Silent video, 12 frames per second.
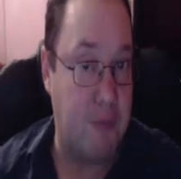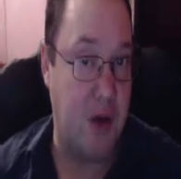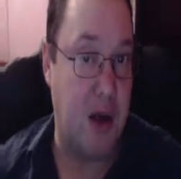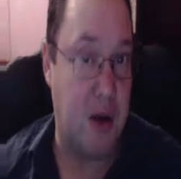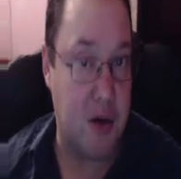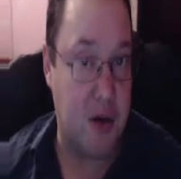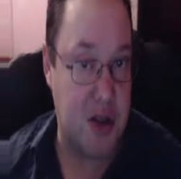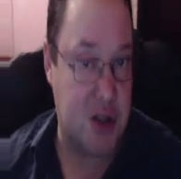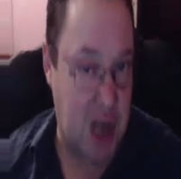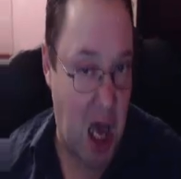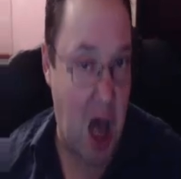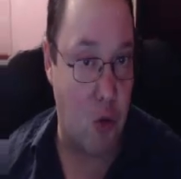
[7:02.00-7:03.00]
the
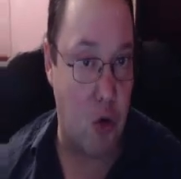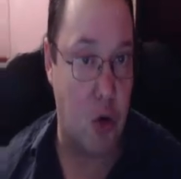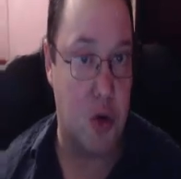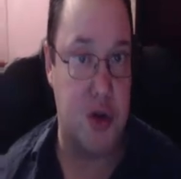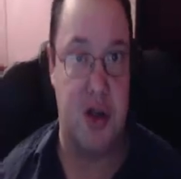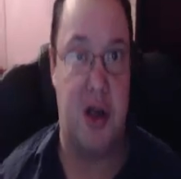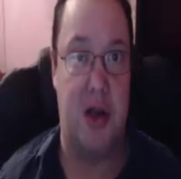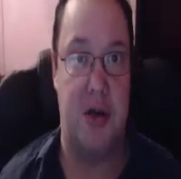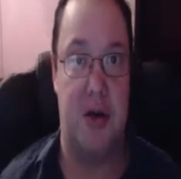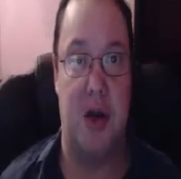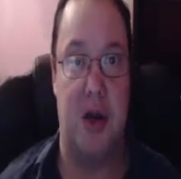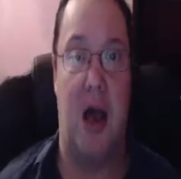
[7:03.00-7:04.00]
Star Wars,
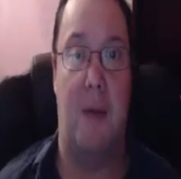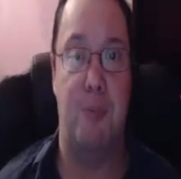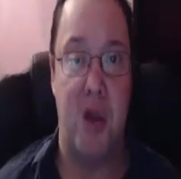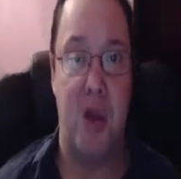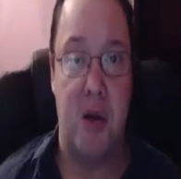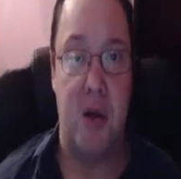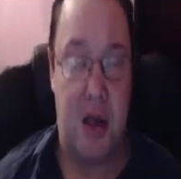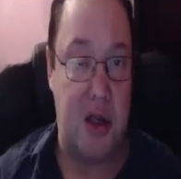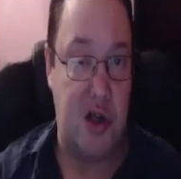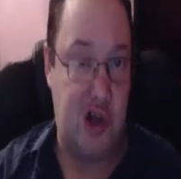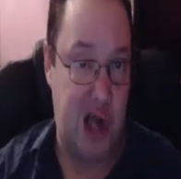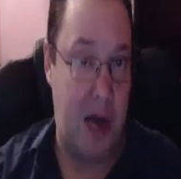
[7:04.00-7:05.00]
and
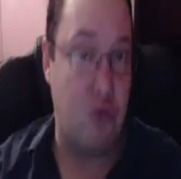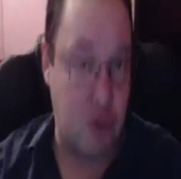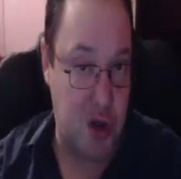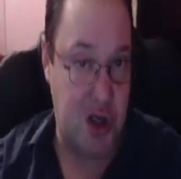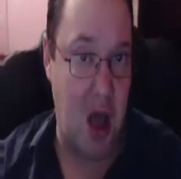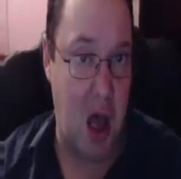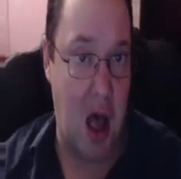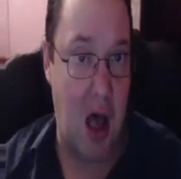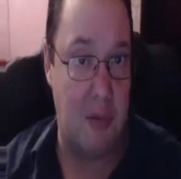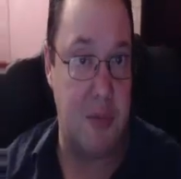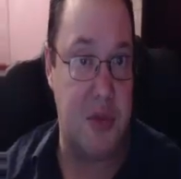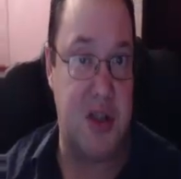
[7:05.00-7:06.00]
in general
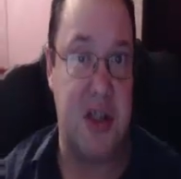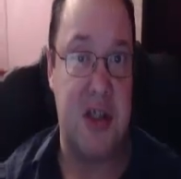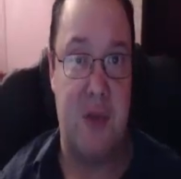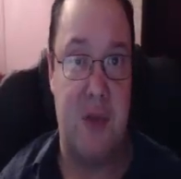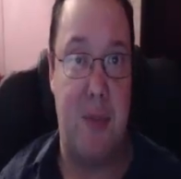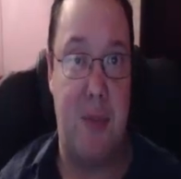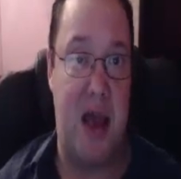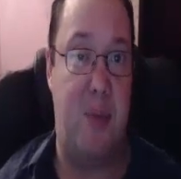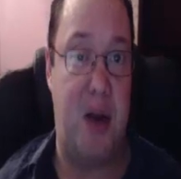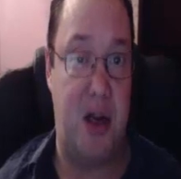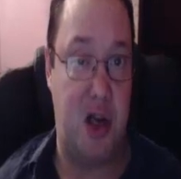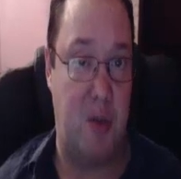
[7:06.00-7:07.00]
terms there may have
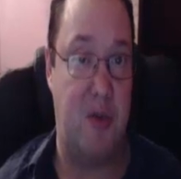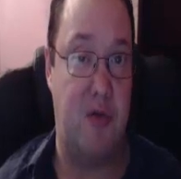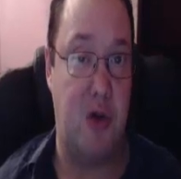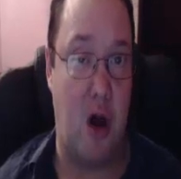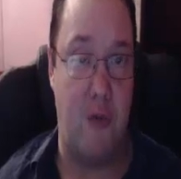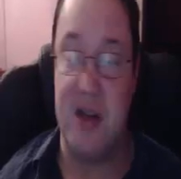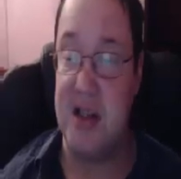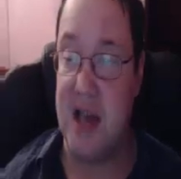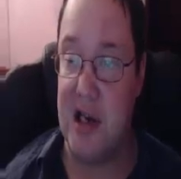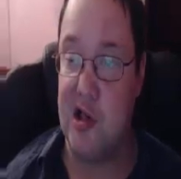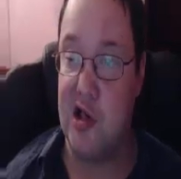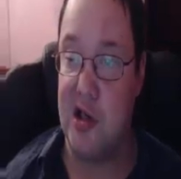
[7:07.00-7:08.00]
been a couple of
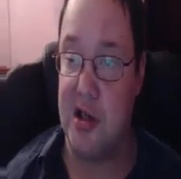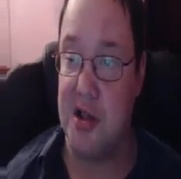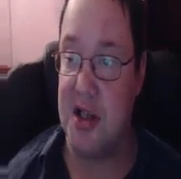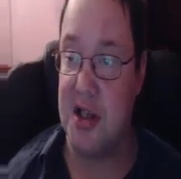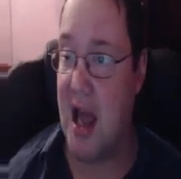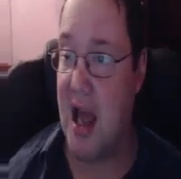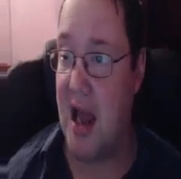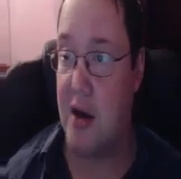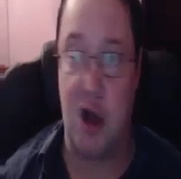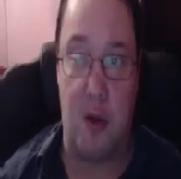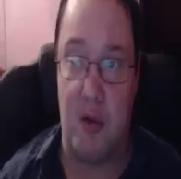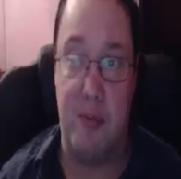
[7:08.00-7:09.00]
conversations and a
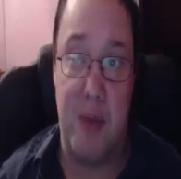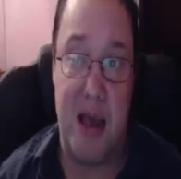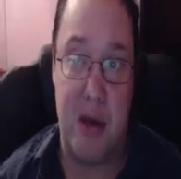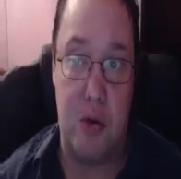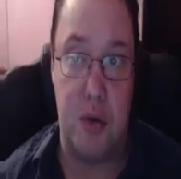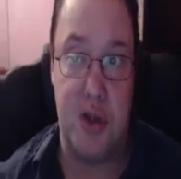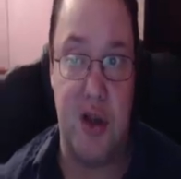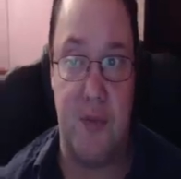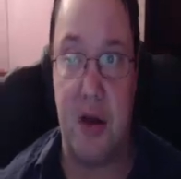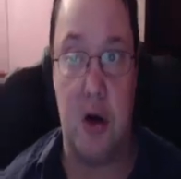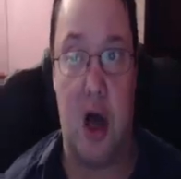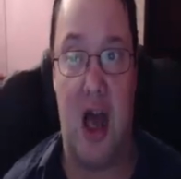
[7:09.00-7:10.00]
couple of meals,
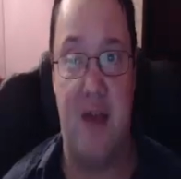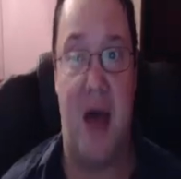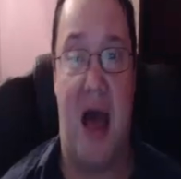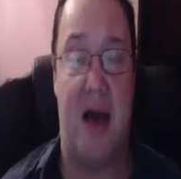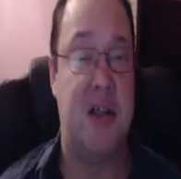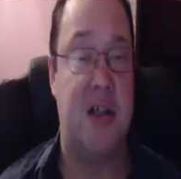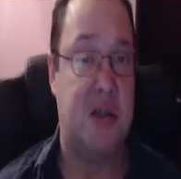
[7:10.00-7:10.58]
something like that.